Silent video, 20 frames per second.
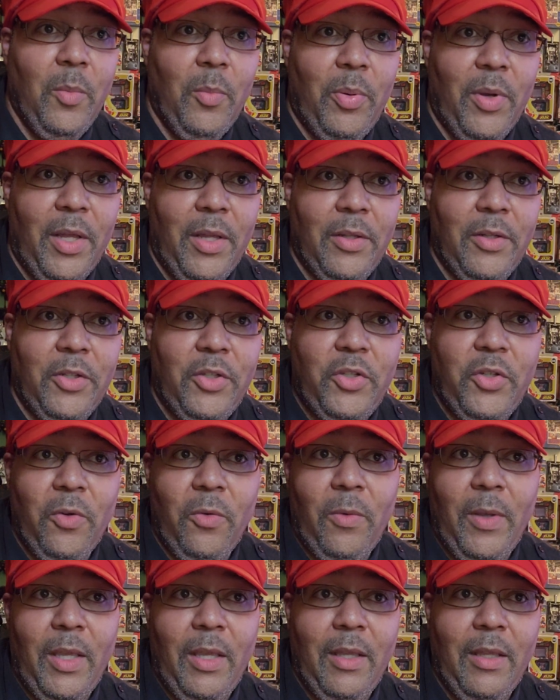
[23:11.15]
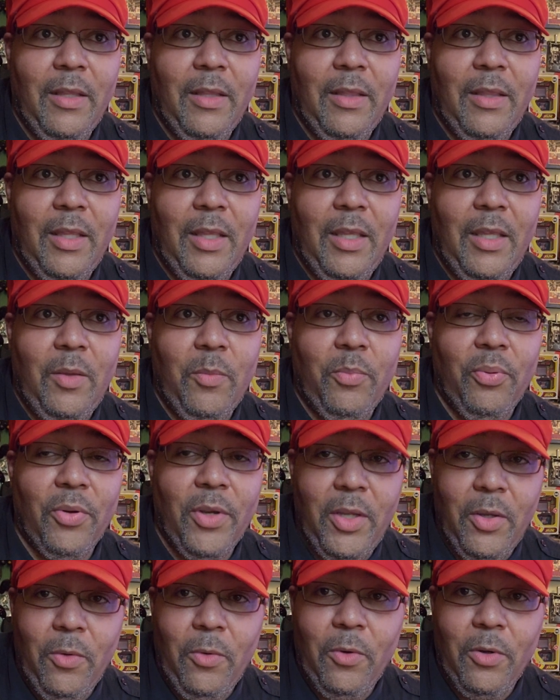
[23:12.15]
But doing the
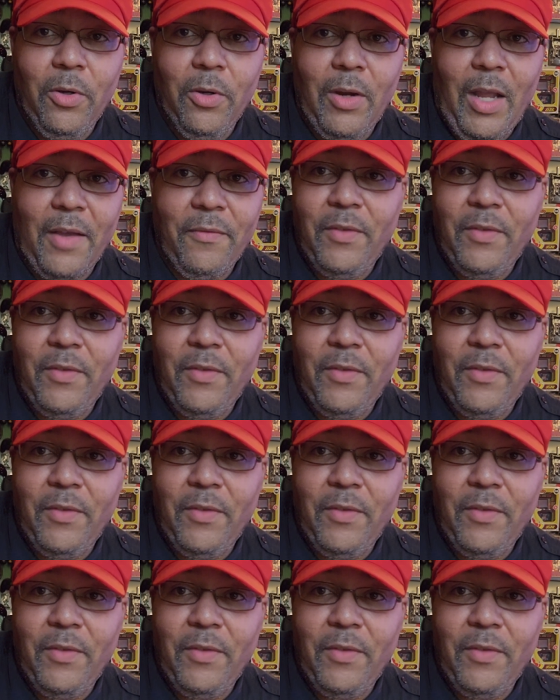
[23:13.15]
pre-order,